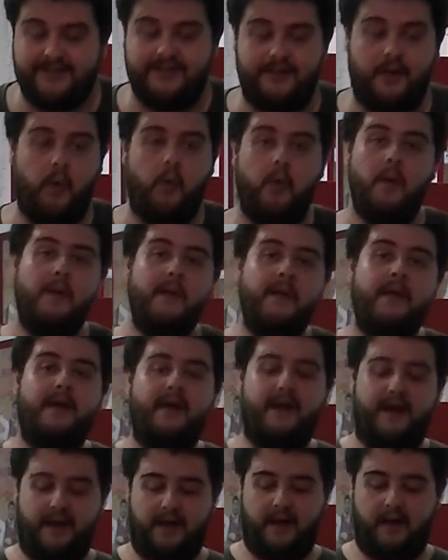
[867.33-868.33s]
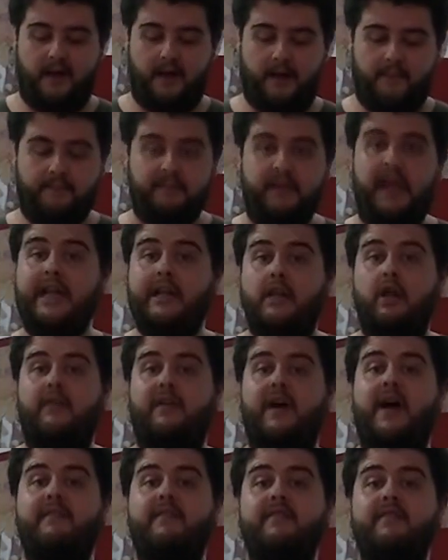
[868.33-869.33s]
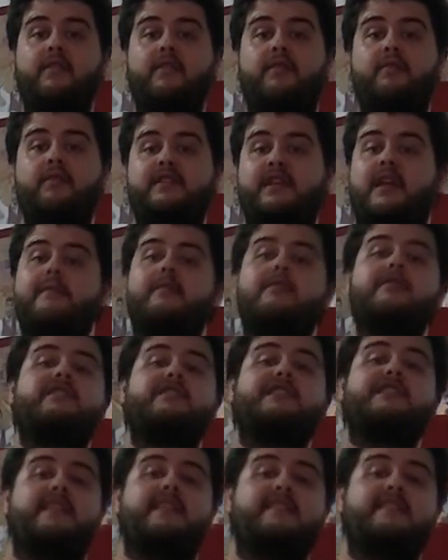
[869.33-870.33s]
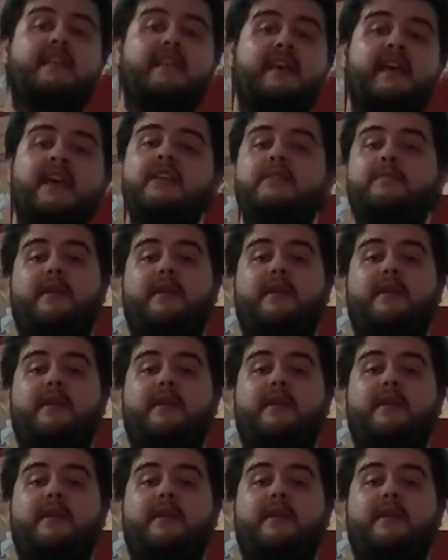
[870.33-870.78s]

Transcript: So I love having the 3 tables just in case,